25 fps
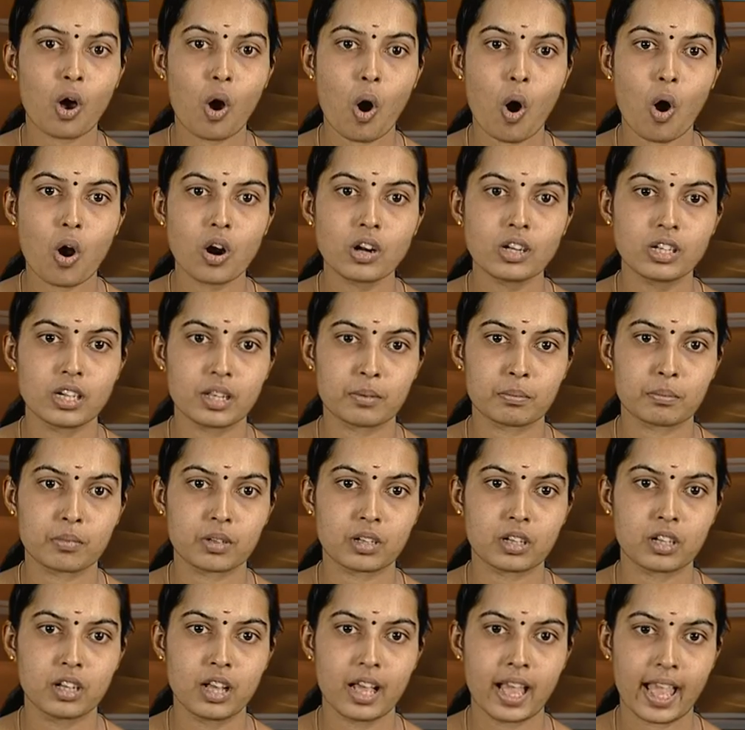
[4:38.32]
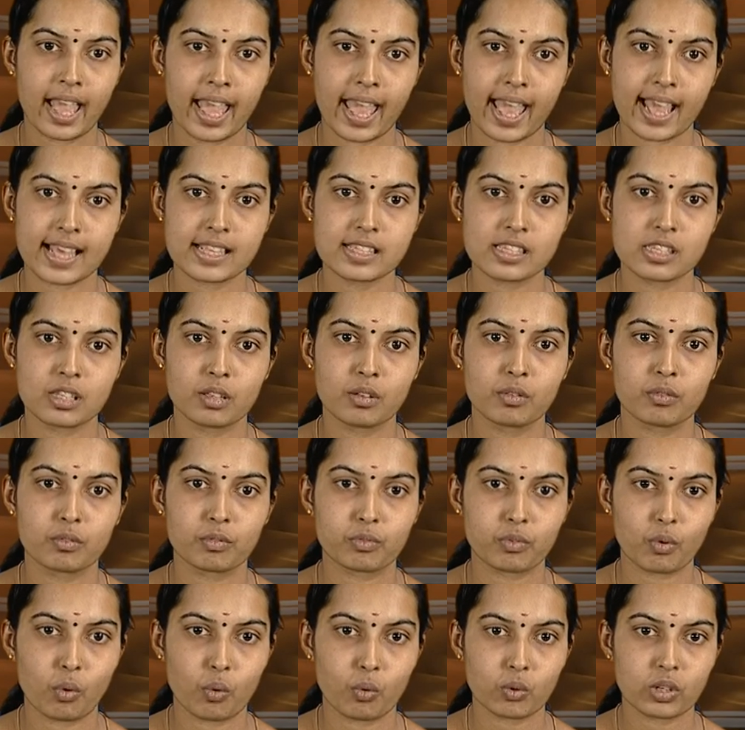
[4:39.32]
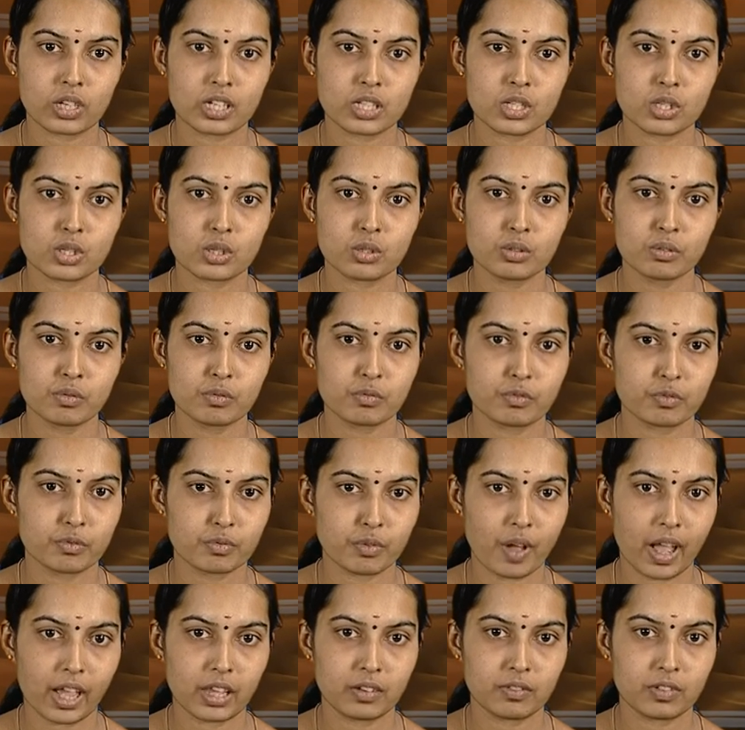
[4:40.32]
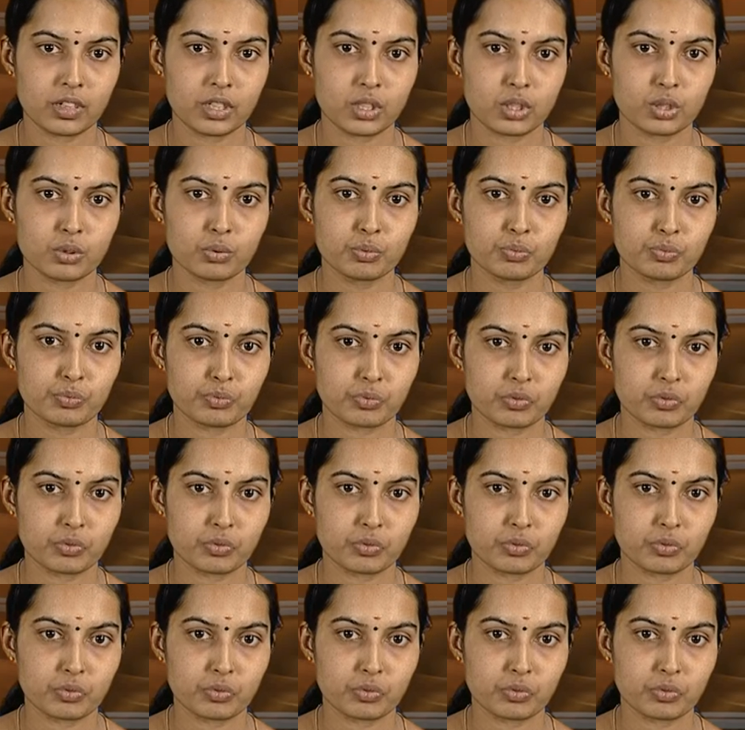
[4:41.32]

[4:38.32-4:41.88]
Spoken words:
odd number has 4 into 5 into